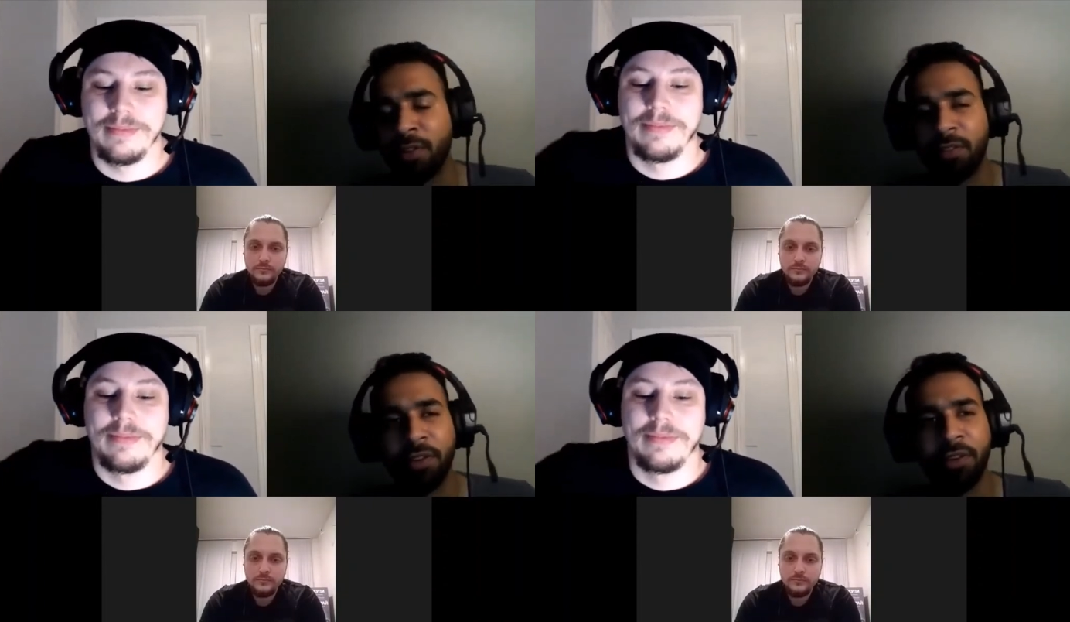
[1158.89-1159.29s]

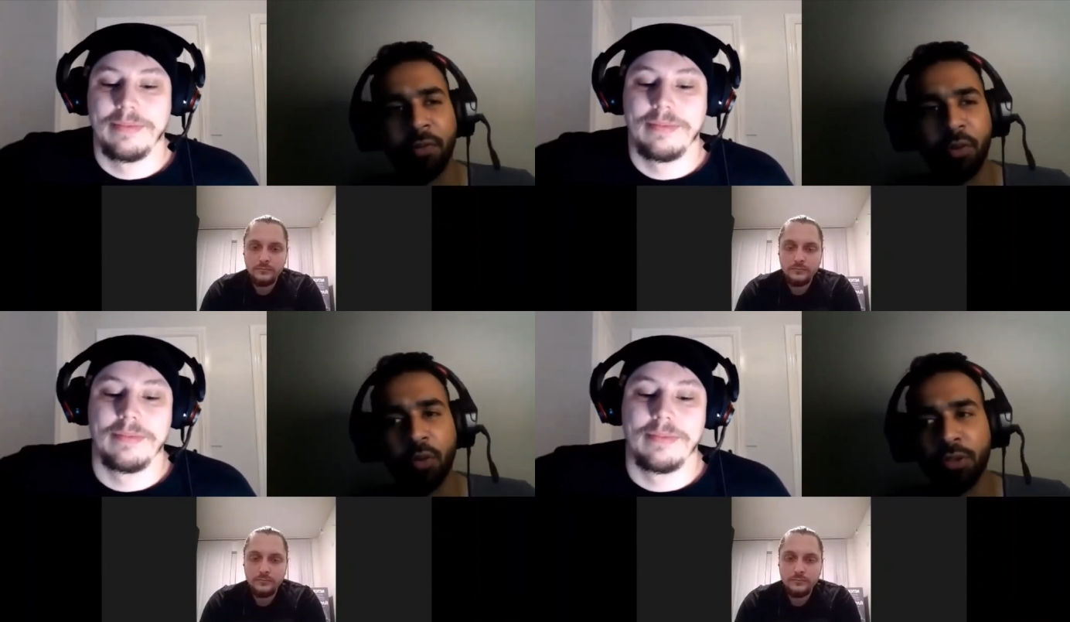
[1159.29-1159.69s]
Speaker 1: of, this
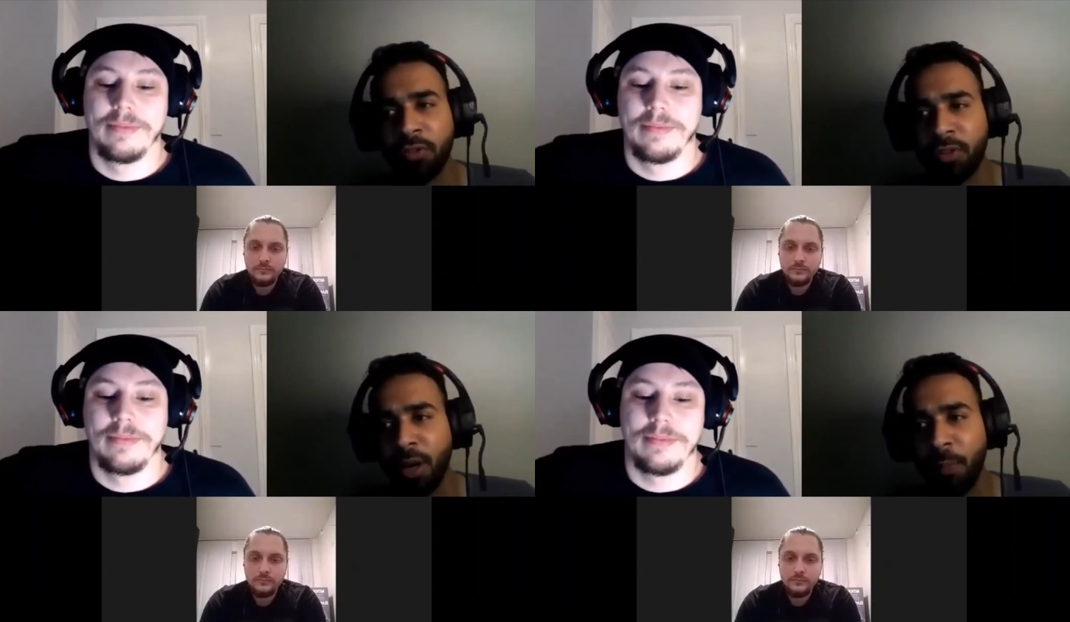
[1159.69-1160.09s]

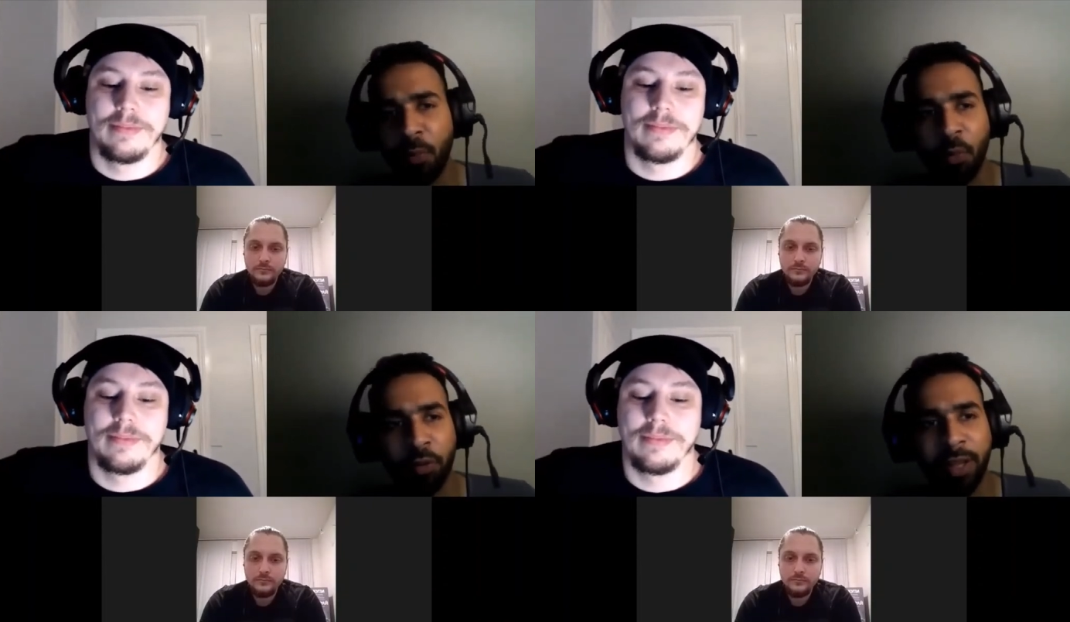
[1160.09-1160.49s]
interview, just a
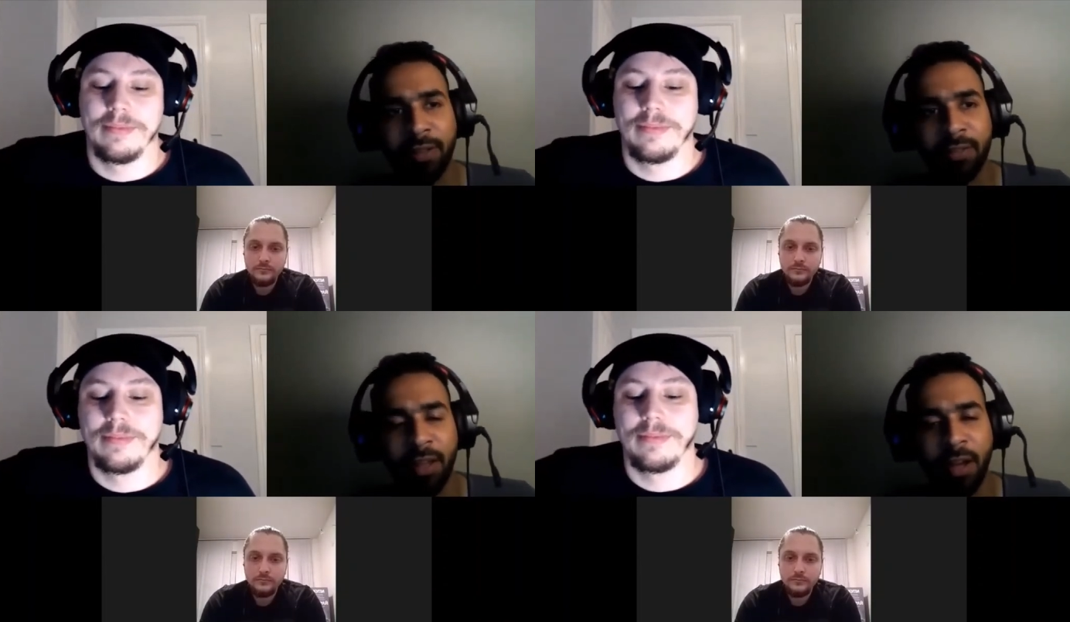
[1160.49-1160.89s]
couple more
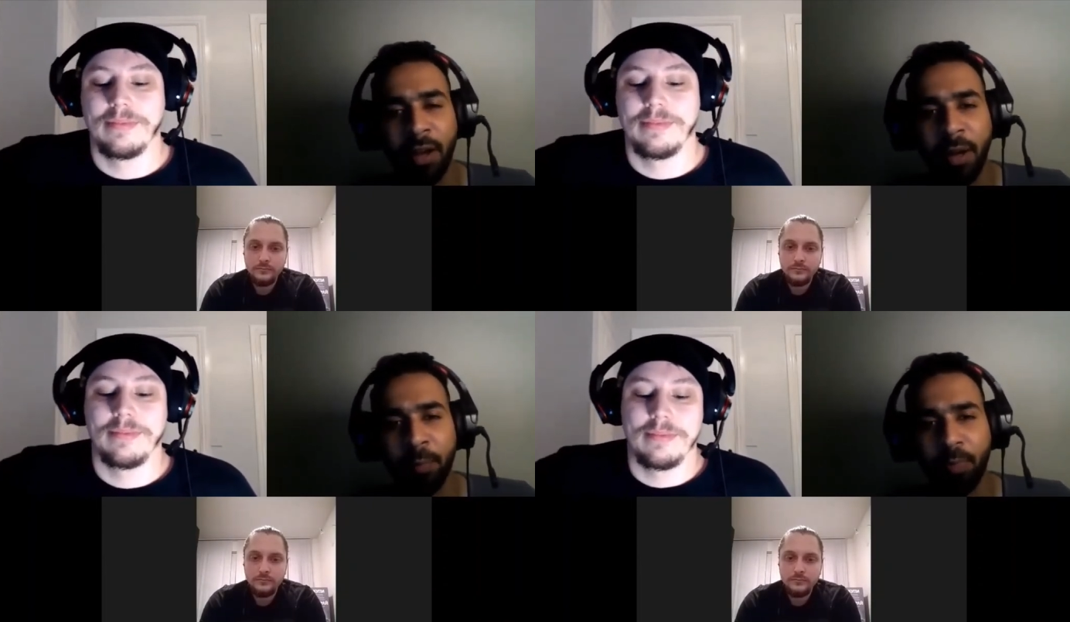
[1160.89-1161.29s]
things.
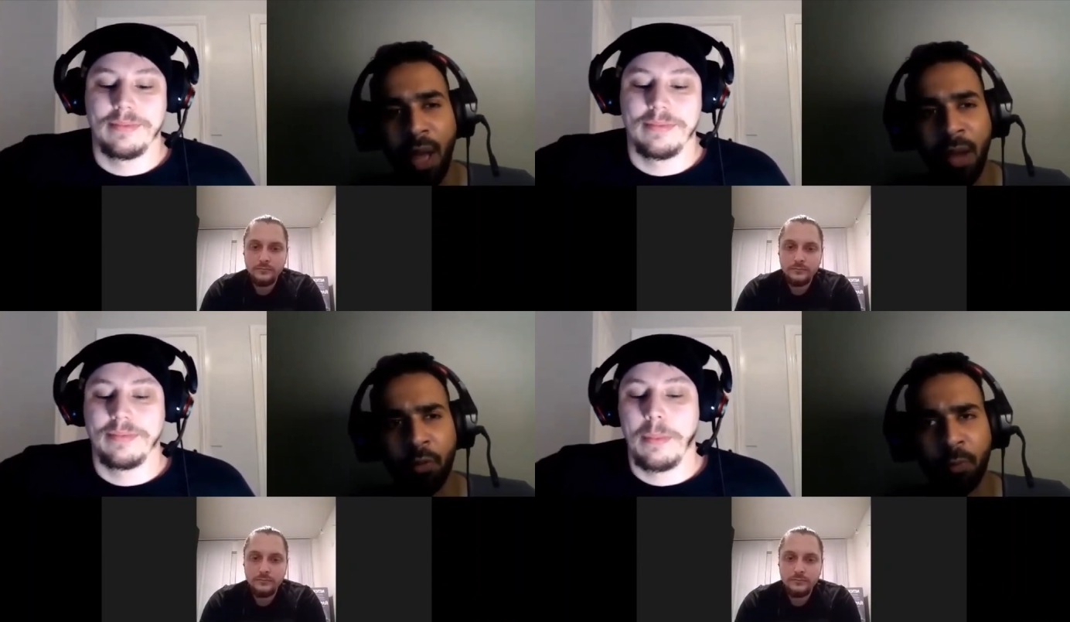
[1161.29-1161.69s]

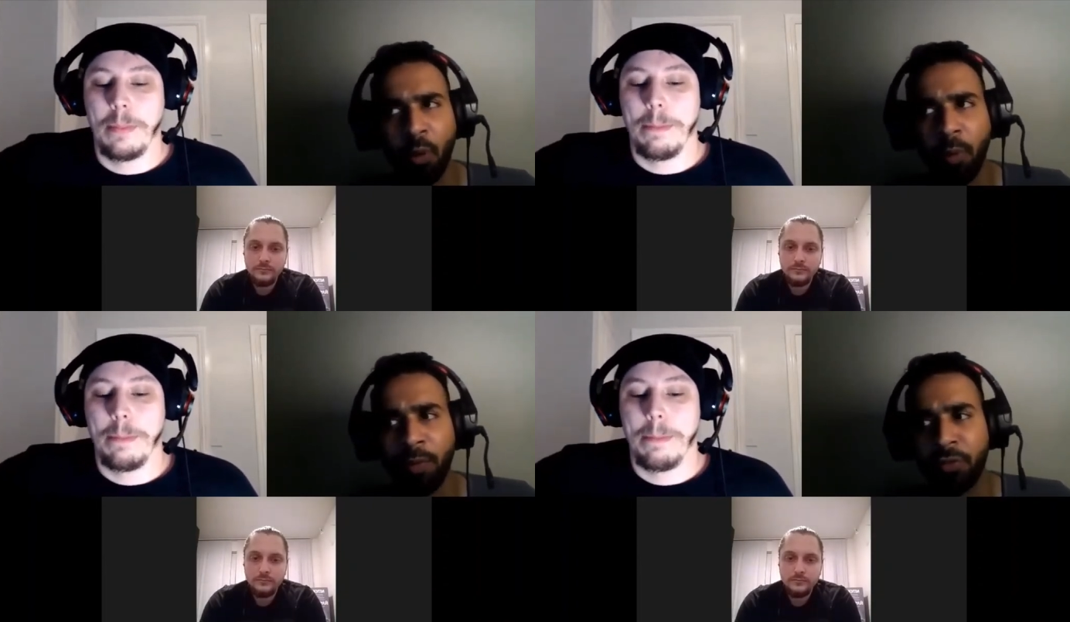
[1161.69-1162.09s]
Um, I
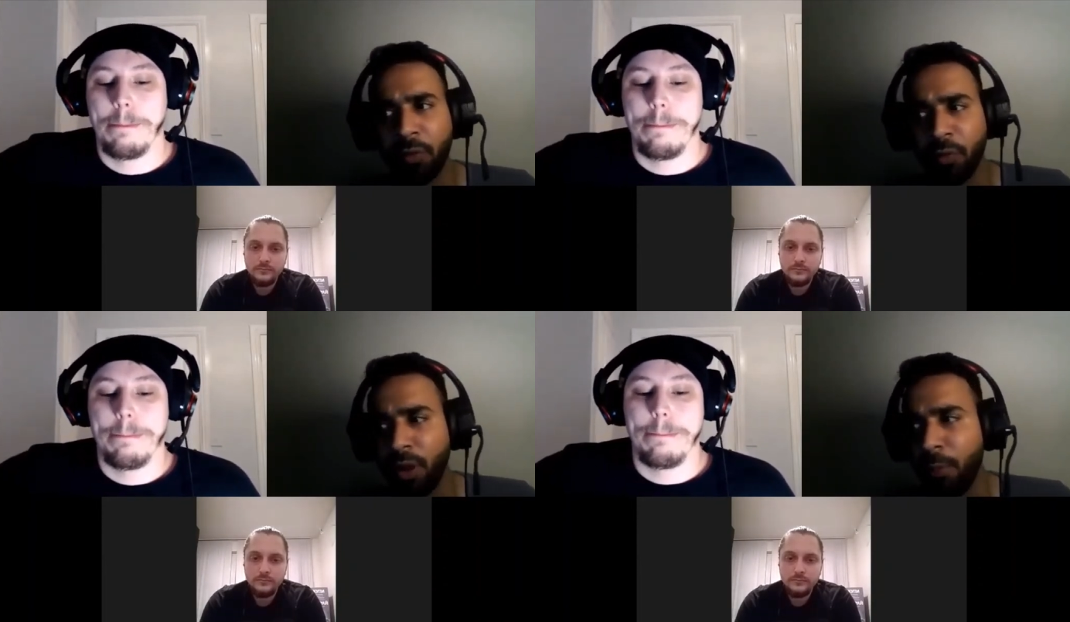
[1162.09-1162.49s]
would probably start